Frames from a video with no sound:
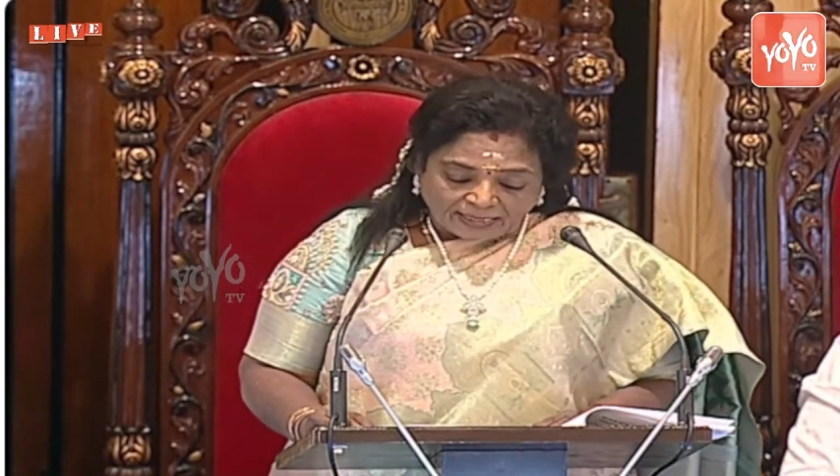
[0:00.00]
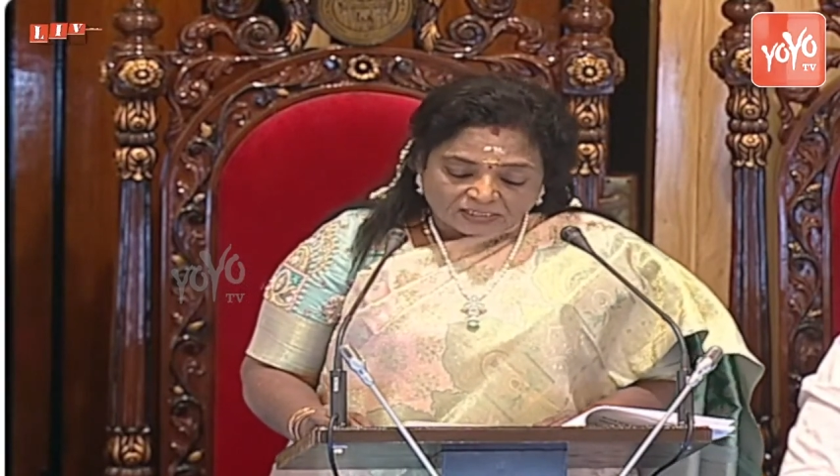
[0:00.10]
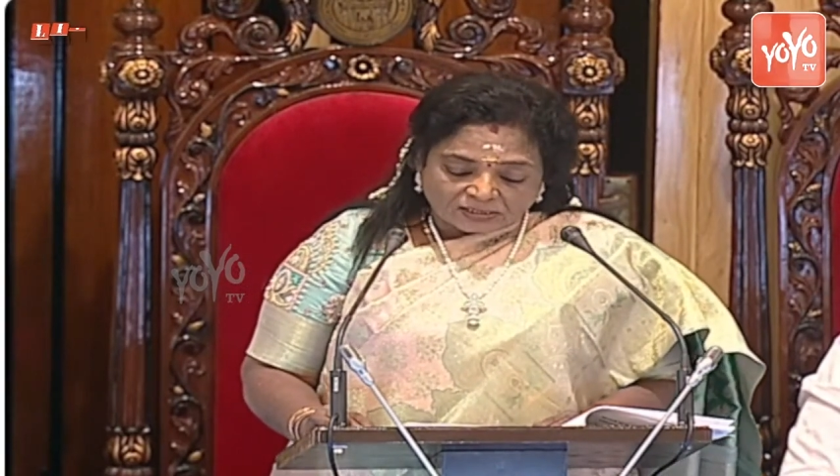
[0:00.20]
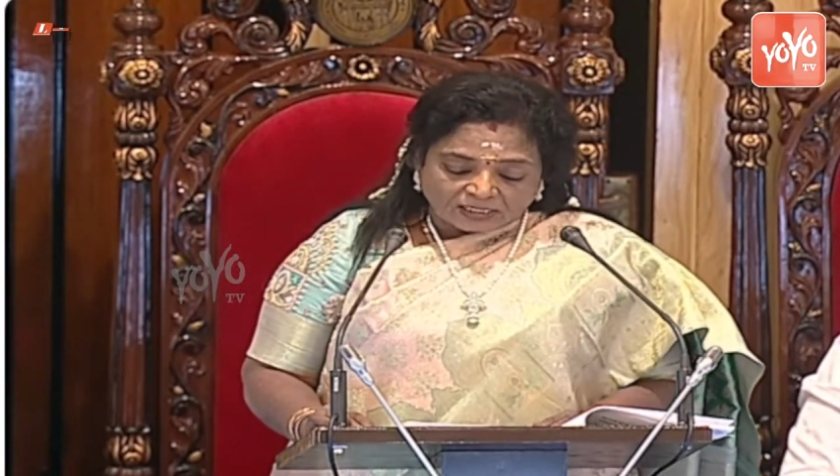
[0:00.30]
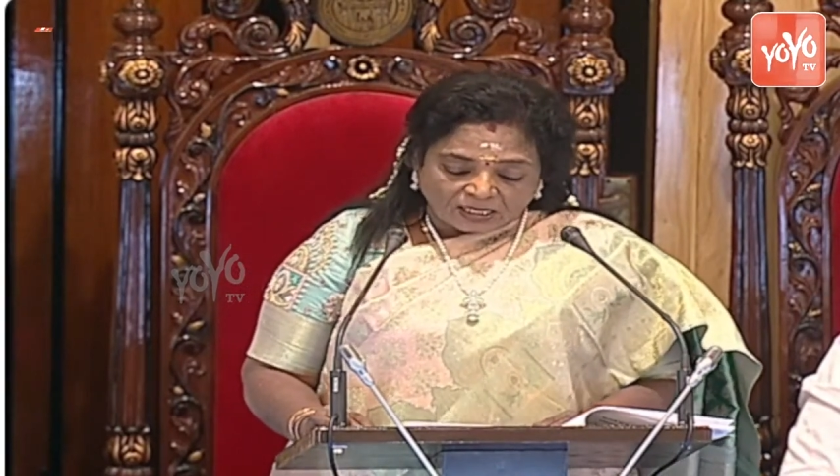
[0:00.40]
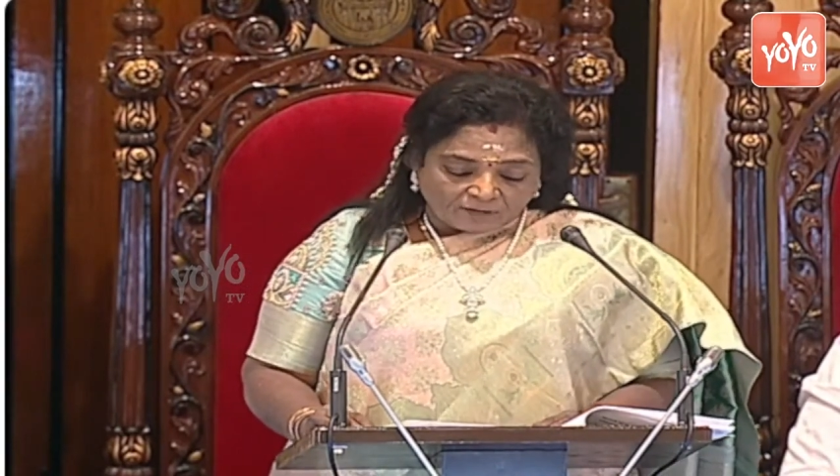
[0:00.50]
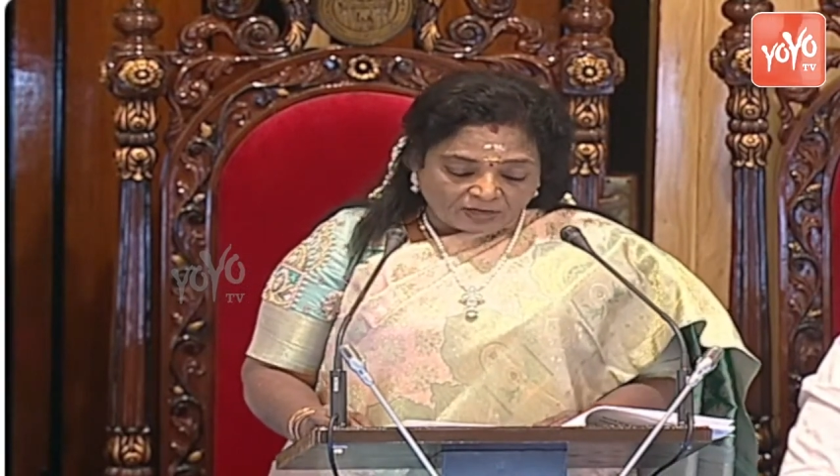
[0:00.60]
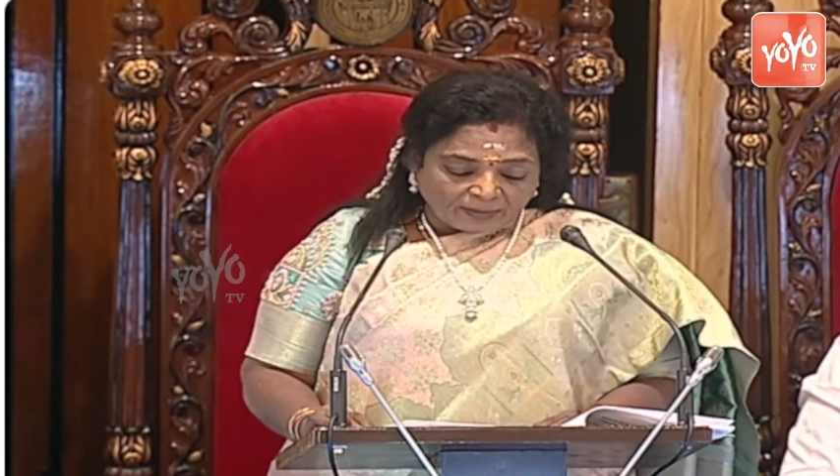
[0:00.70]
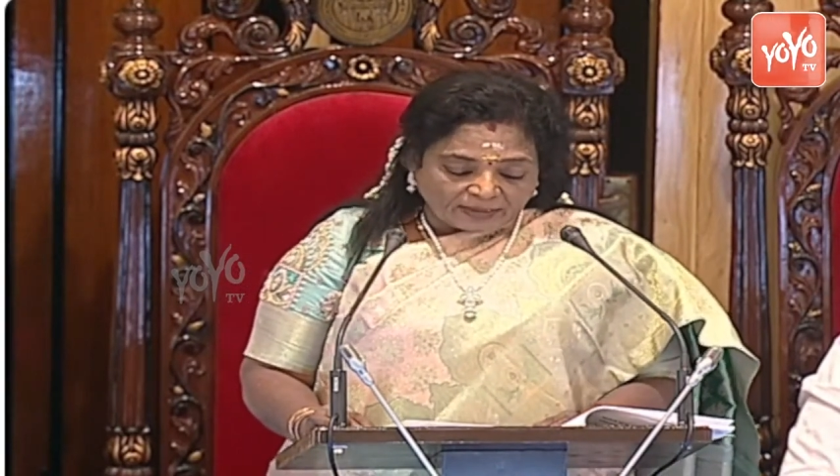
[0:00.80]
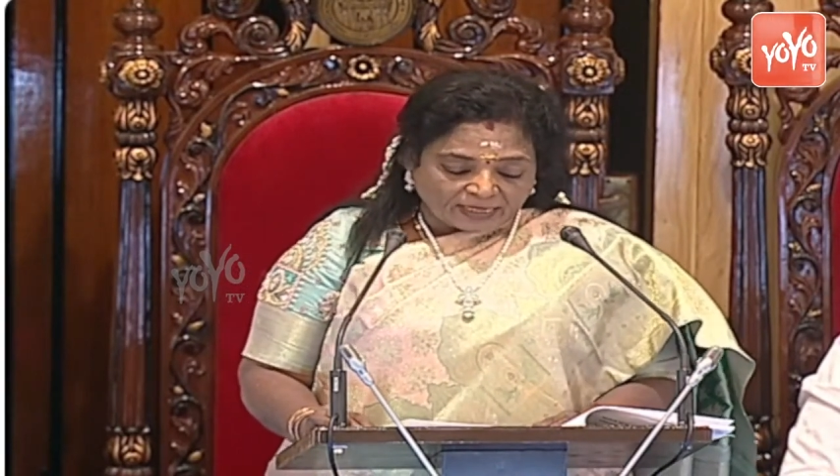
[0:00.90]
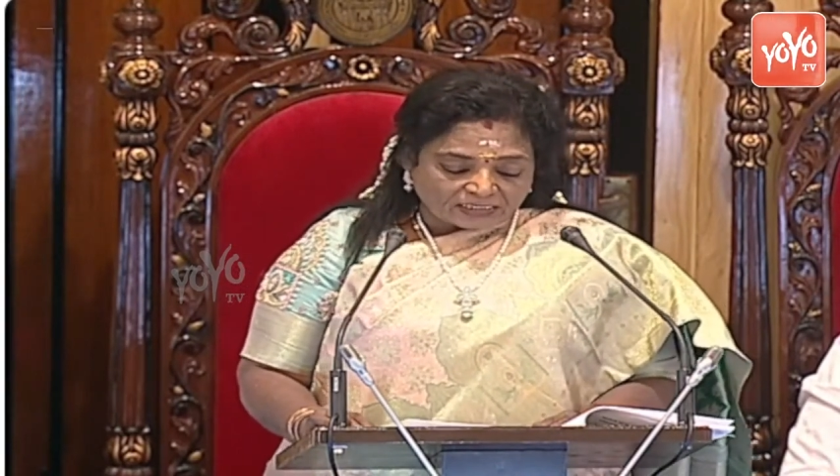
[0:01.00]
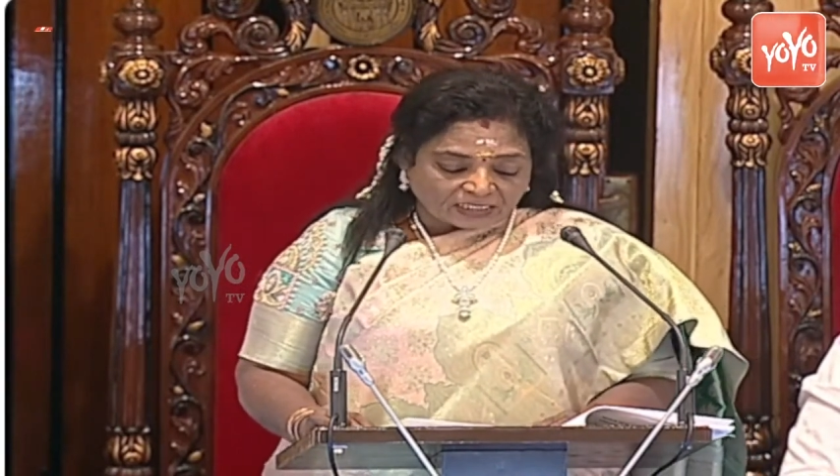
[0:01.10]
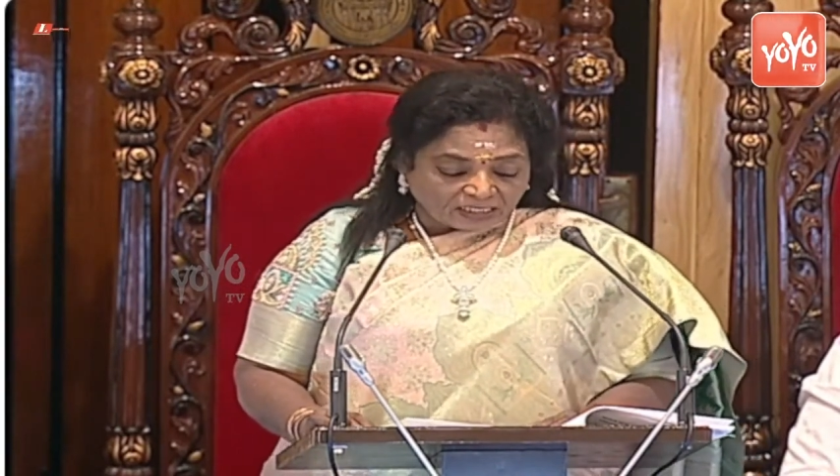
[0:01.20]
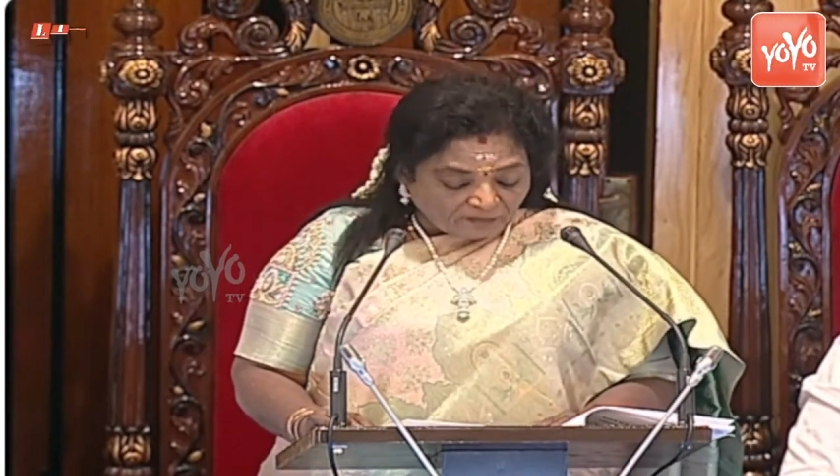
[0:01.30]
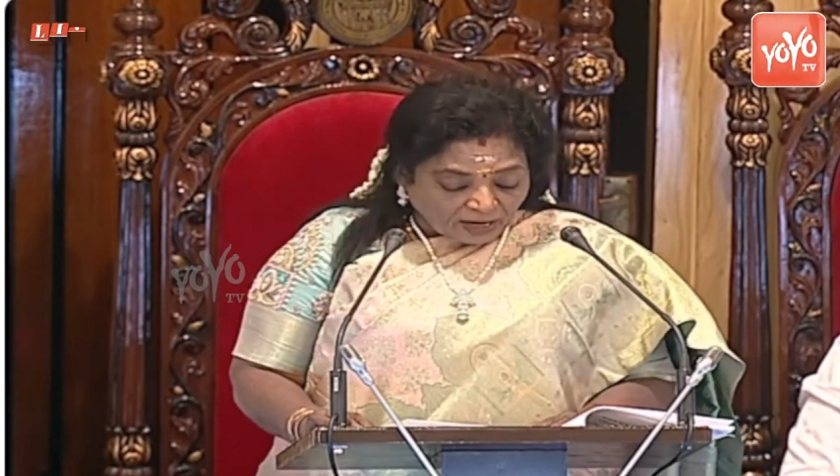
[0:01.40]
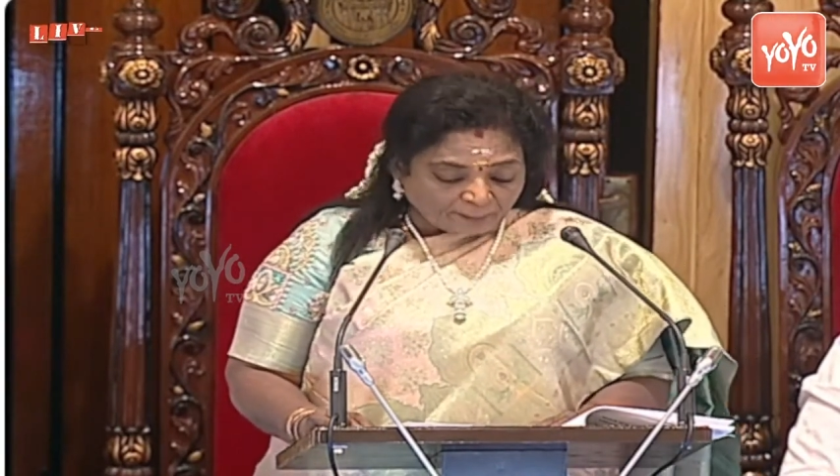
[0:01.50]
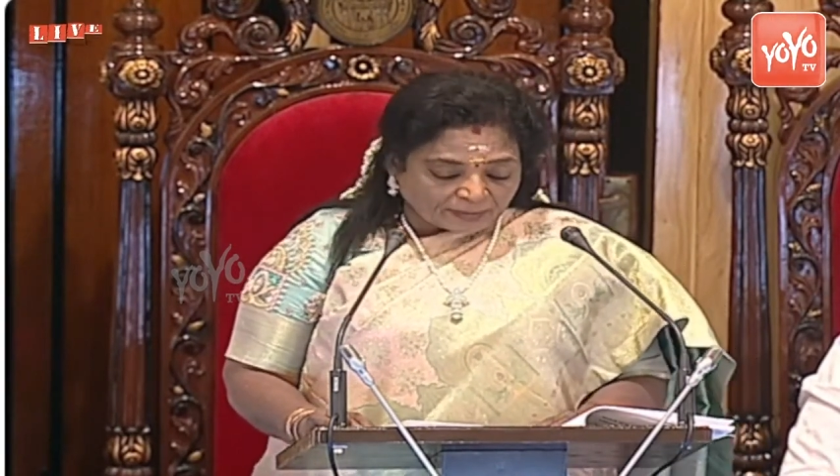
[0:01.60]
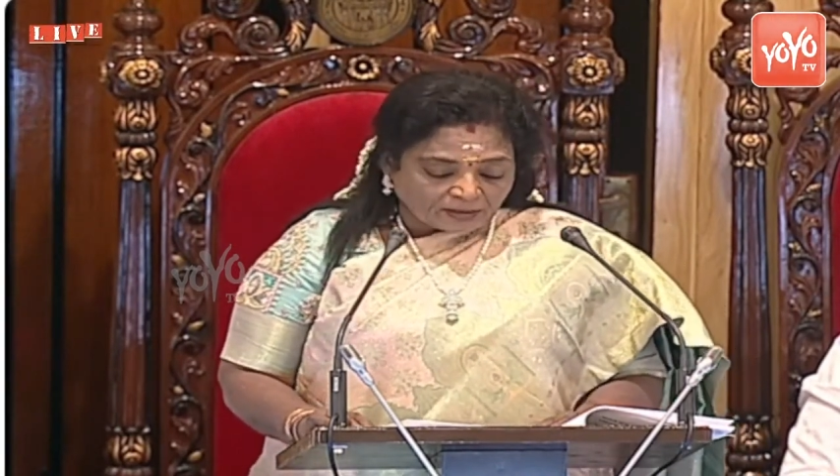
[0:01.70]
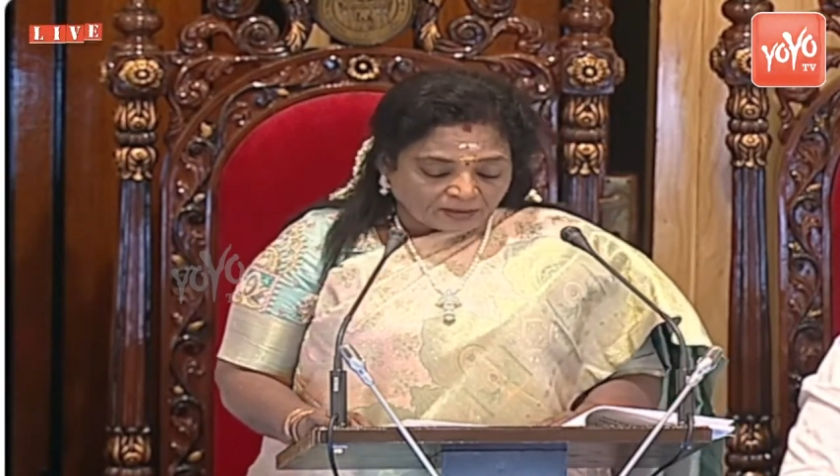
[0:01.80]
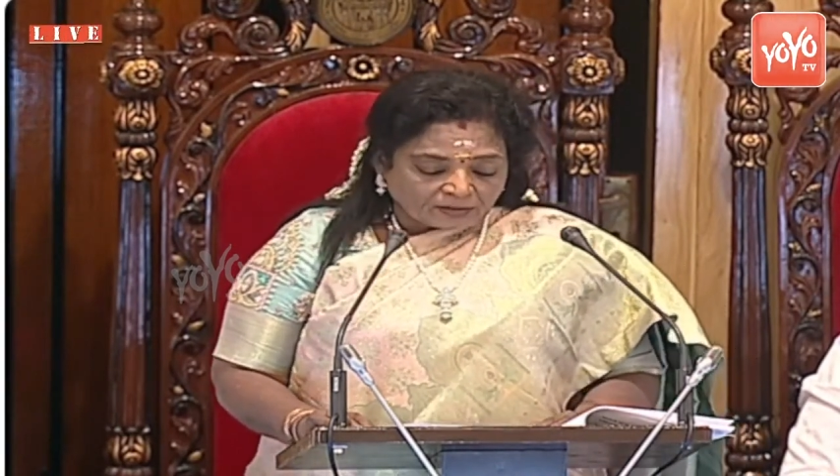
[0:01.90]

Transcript: Hence, the government has revamped